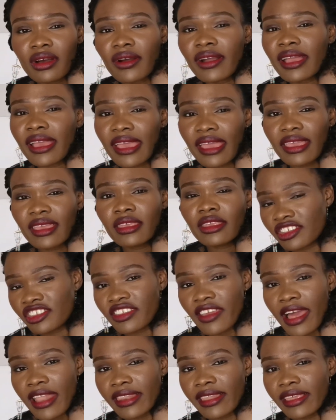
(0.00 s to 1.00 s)
Okay,
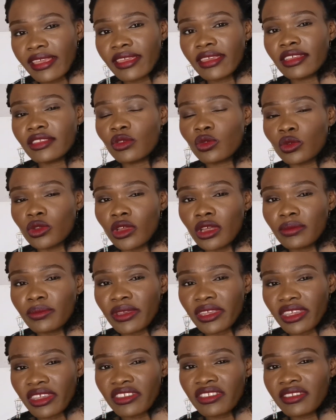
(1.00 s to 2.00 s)
initially it will not
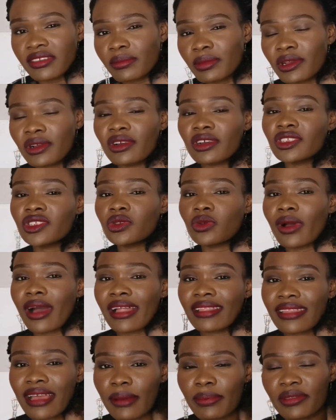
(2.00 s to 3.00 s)
be easy because
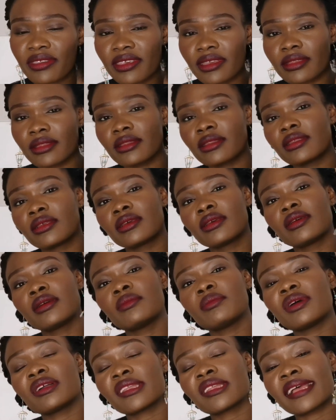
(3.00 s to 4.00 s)
you're adapting,
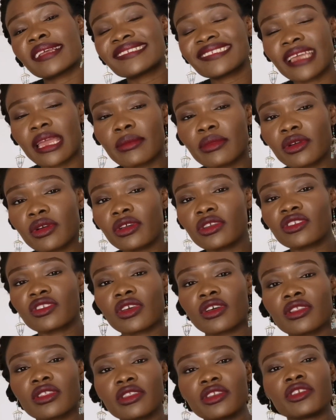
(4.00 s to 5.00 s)
but as time goes
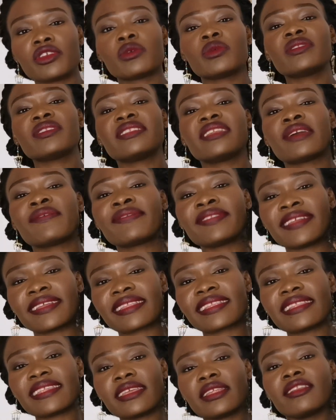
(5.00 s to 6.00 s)
on, you will
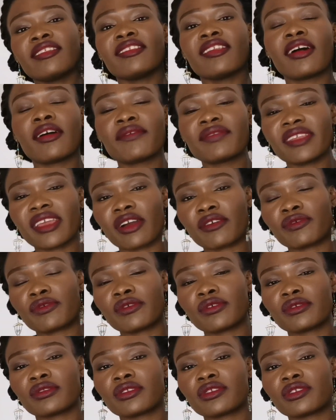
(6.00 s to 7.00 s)
definitely love their
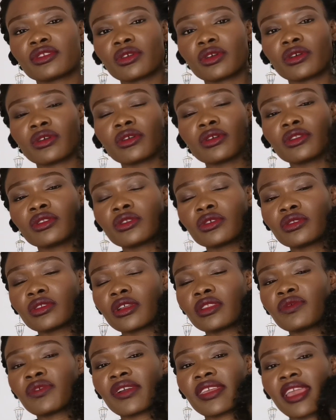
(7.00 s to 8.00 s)
food. So do
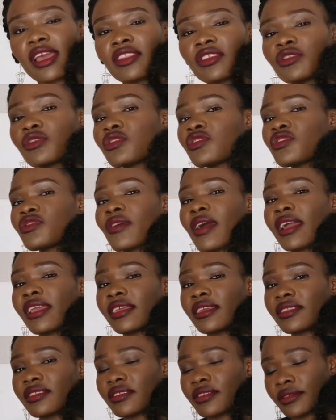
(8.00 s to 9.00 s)
not forget to
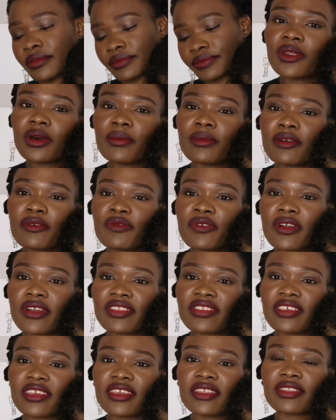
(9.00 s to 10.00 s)
try it. Number
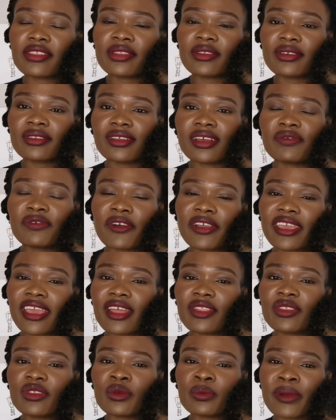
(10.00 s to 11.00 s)
14, do not
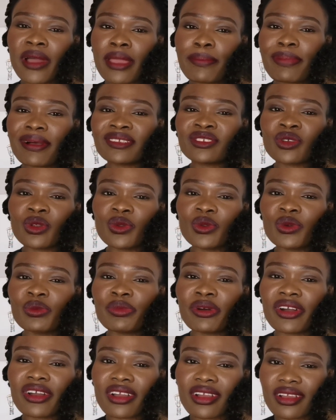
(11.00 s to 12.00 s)
forget to buy
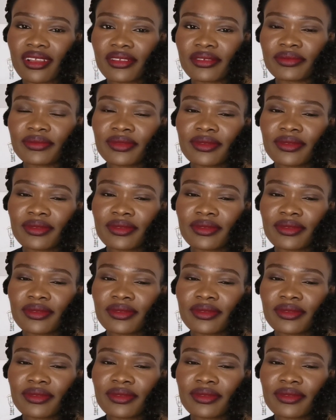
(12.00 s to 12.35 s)
pasalubong.